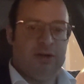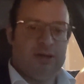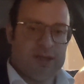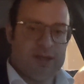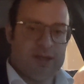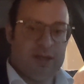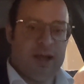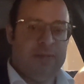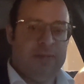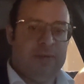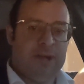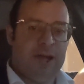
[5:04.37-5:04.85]

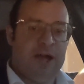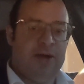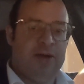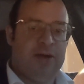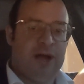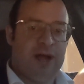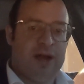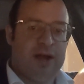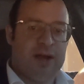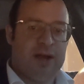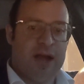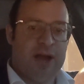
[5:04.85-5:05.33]
step down
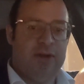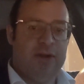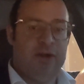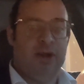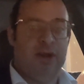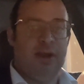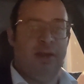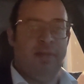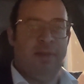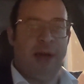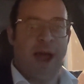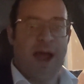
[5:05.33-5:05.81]

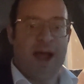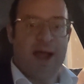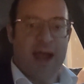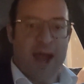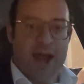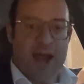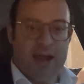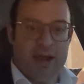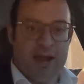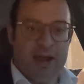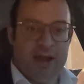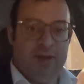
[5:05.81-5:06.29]
to the back
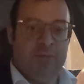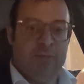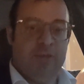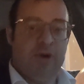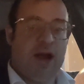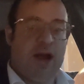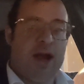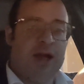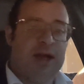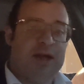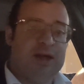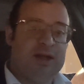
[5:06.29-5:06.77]
alley in the
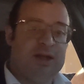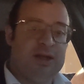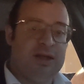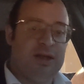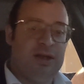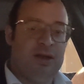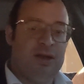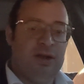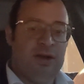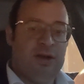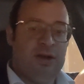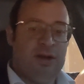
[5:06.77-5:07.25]
Bronx.
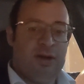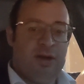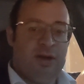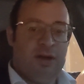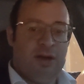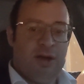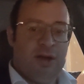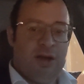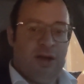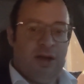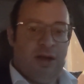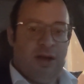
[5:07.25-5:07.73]

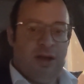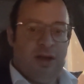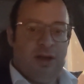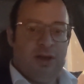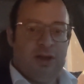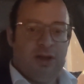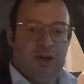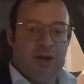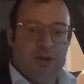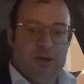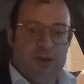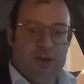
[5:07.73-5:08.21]

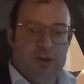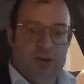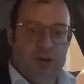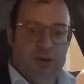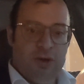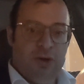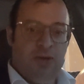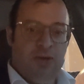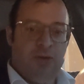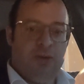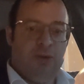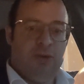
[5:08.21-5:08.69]
So
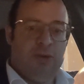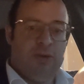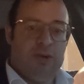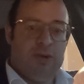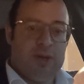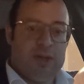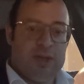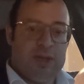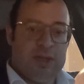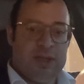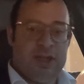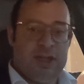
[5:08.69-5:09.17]
too
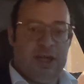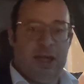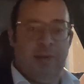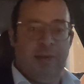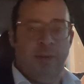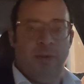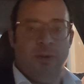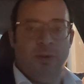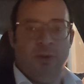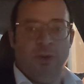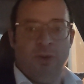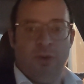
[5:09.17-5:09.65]
is the
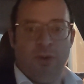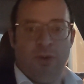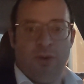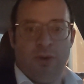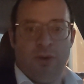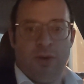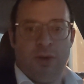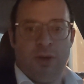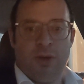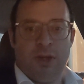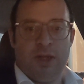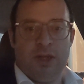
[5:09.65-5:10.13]
same
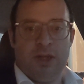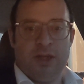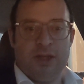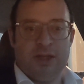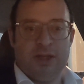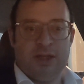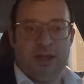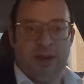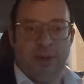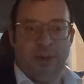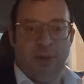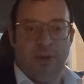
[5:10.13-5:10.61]
rule
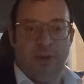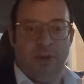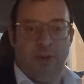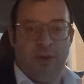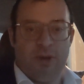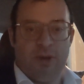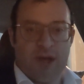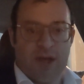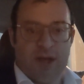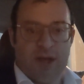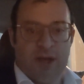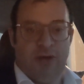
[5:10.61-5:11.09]

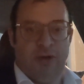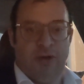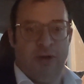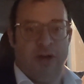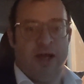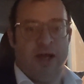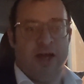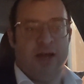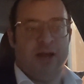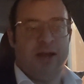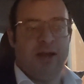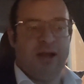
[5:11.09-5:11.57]
with the
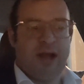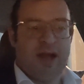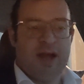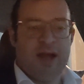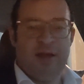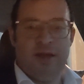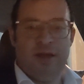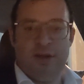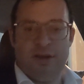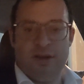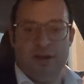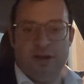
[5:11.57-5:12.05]
internet. Today,
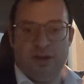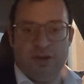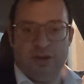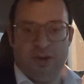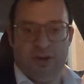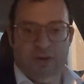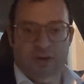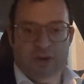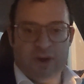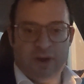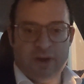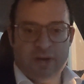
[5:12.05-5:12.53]
the
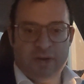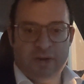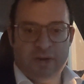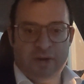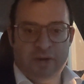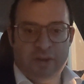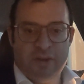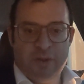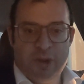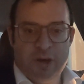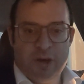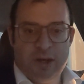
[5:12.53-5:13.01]
storefront of
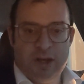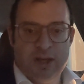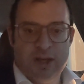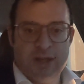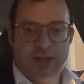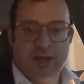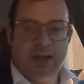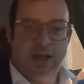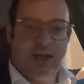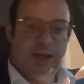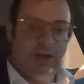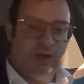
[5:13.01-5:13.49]
everyone is
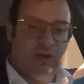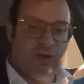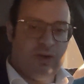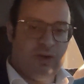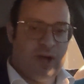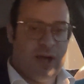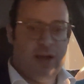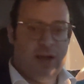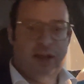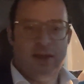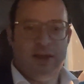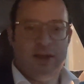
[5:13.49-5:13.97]
the
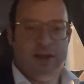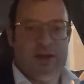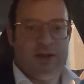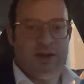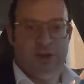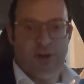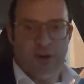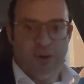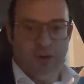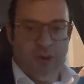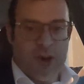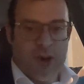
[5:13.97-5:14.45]
internet. There's
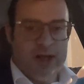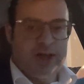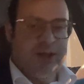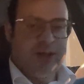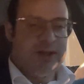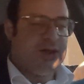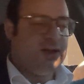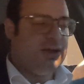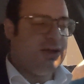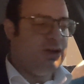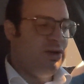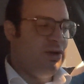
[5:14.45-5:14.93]
no
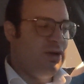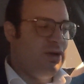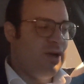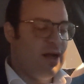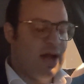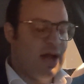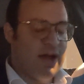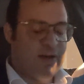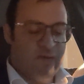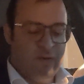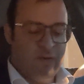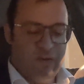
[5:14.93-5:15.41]
question. You need
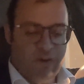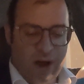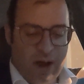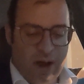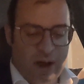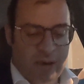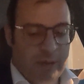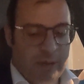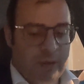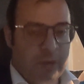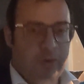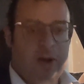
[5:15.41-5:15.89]
to have a
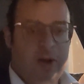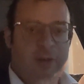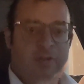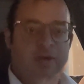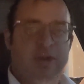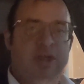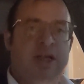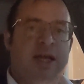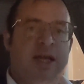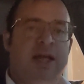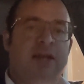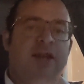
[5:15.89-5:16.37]
viable
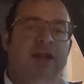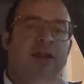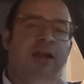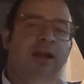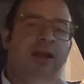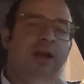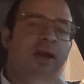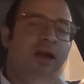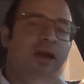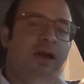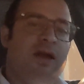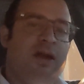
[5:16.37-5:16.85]
website.
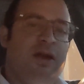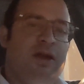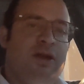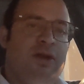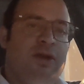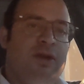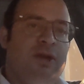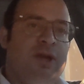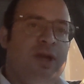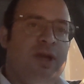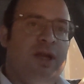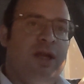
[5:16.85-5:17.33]

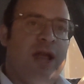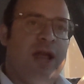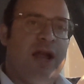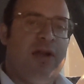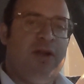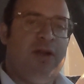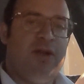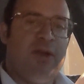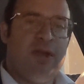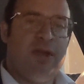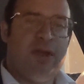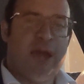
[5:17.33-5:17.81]
You need not
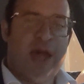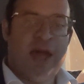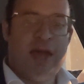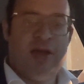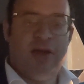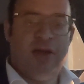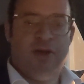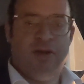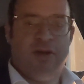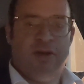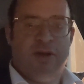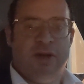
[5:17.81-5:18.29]
only that,
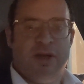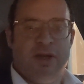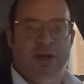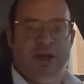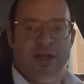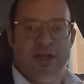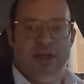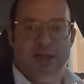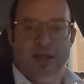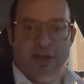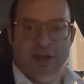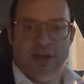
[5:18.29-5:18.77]
you're going to
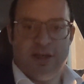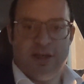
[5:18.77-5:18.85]
see